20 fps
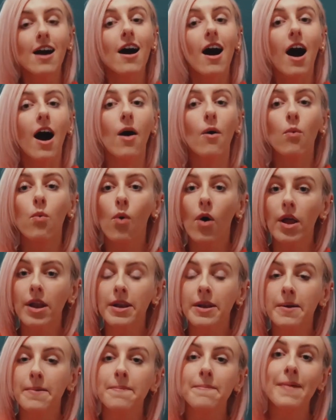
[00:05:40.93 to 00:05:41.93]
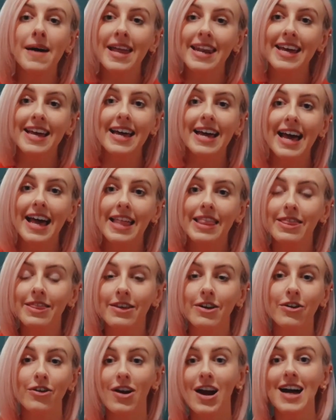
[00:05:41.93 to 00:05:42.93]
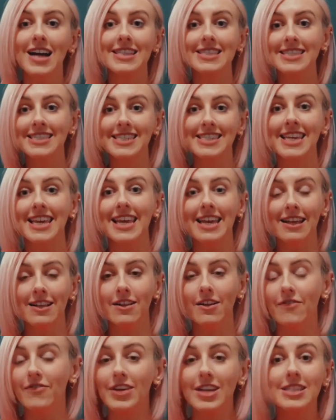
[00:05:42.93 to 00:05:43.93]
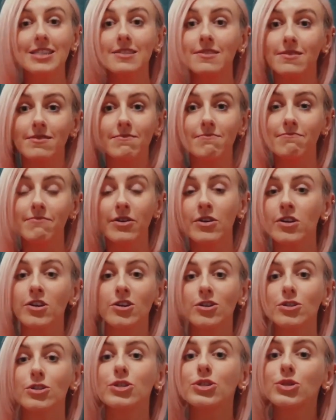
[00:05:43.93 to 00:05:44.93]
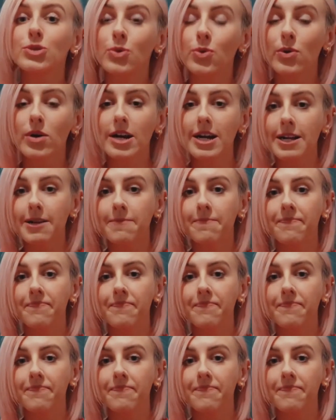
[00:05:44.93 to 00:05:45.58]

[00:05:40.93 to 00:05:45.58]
a 1 minute in the grand scale of this miracle story.